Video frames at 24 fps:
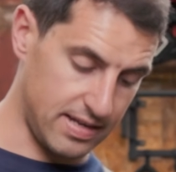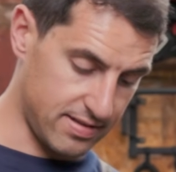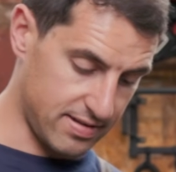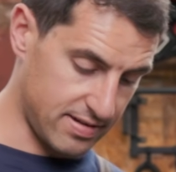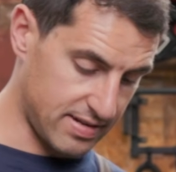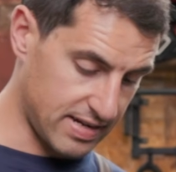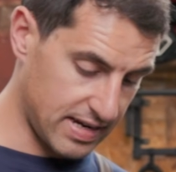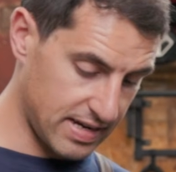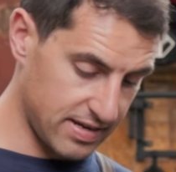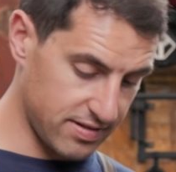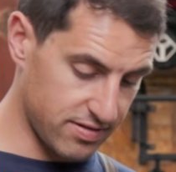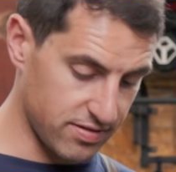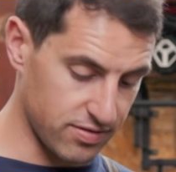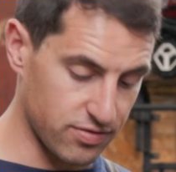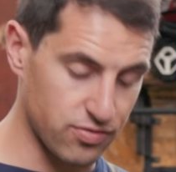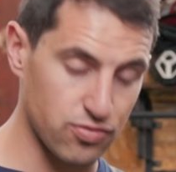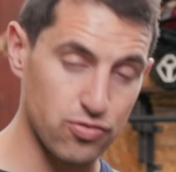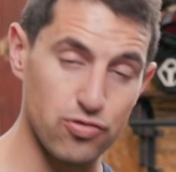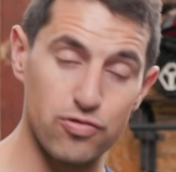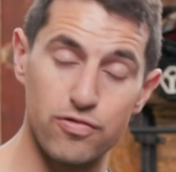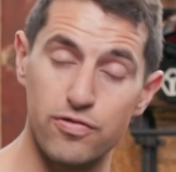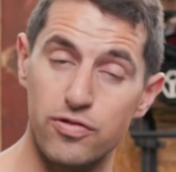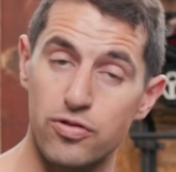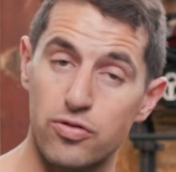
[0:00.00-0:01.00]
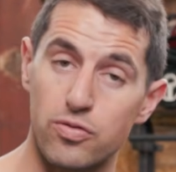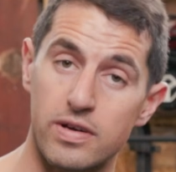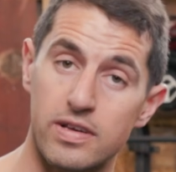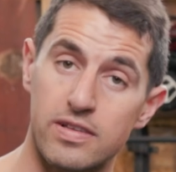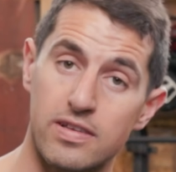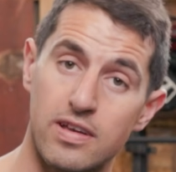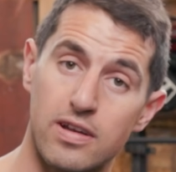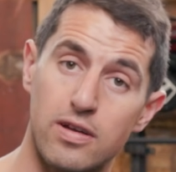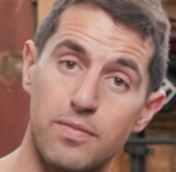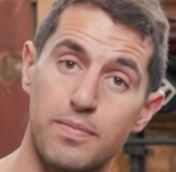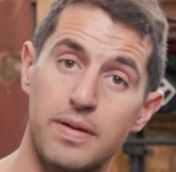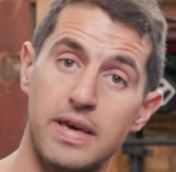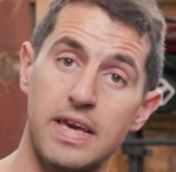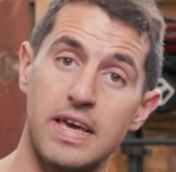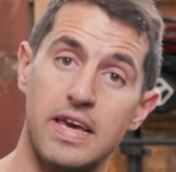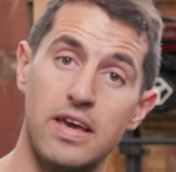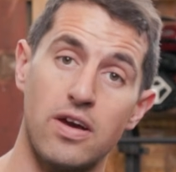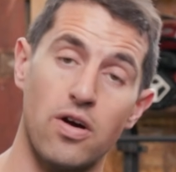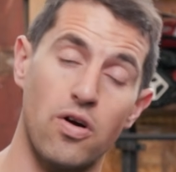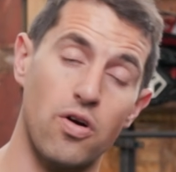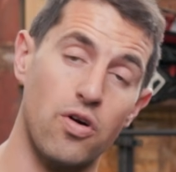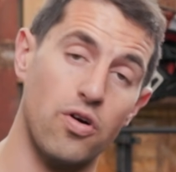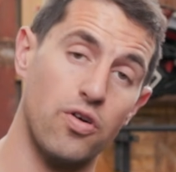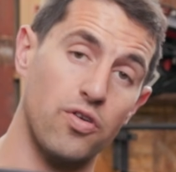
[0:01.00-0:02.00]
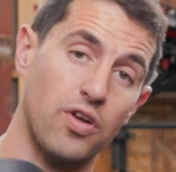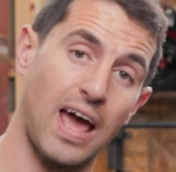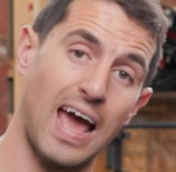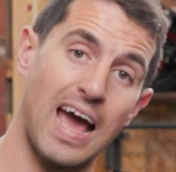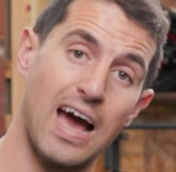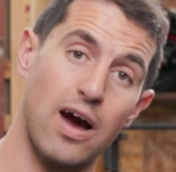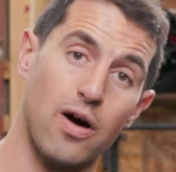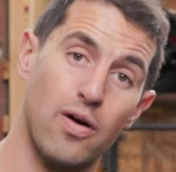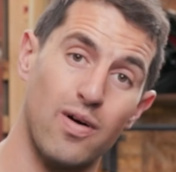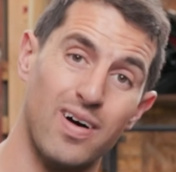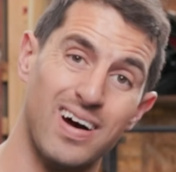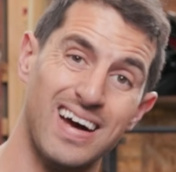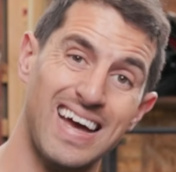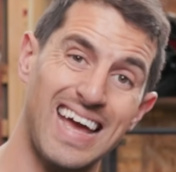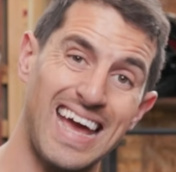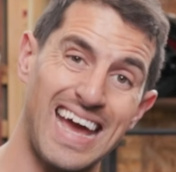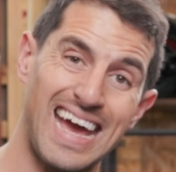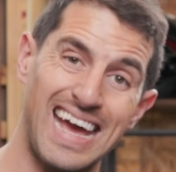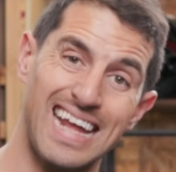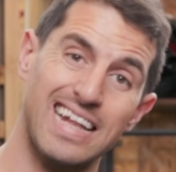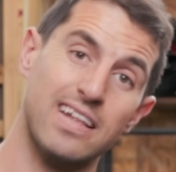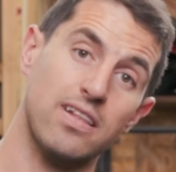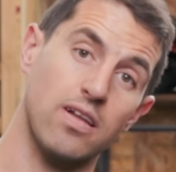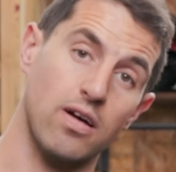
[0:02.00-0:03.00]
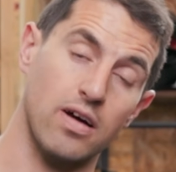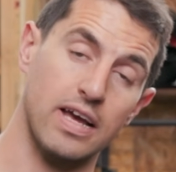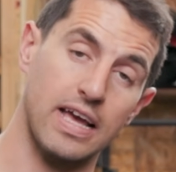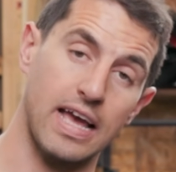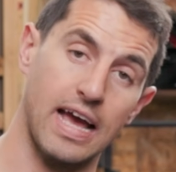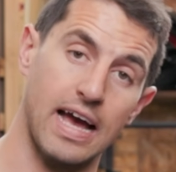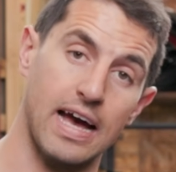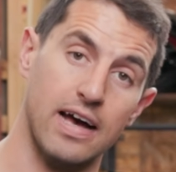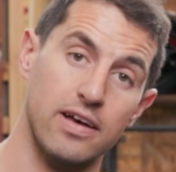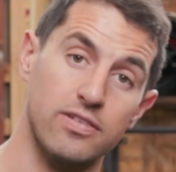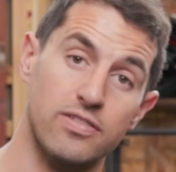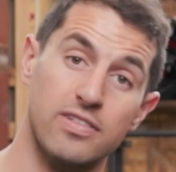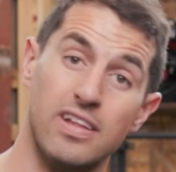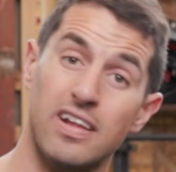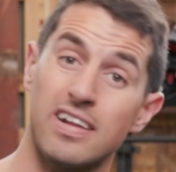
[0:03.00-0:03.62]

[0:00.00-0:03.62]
Today's tutorial is going to be on our headlight cowls.